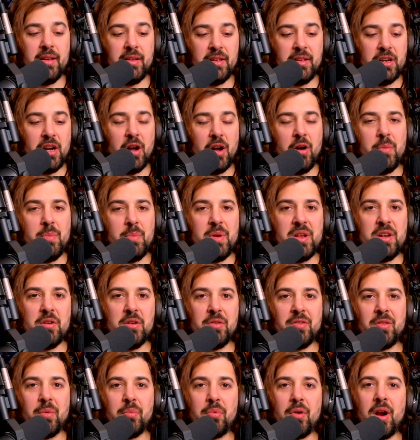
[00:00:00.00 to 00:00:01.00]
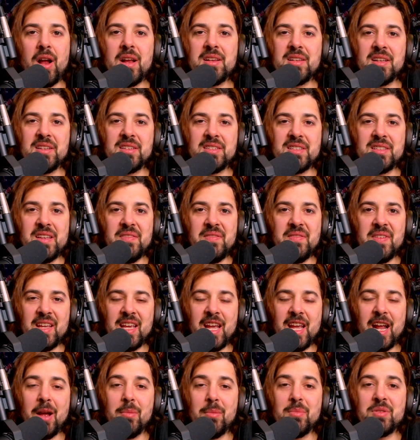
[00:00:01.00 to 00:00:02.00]
You know, it'd be no surprise that Stephen
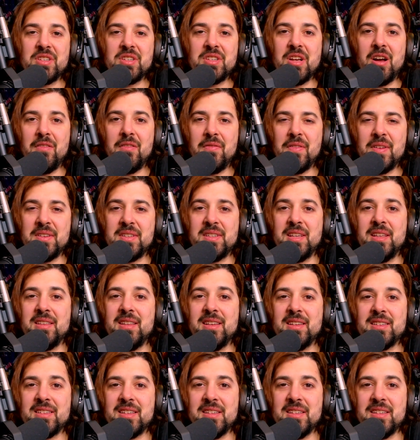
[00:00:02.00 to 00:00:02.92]
King himself is in this,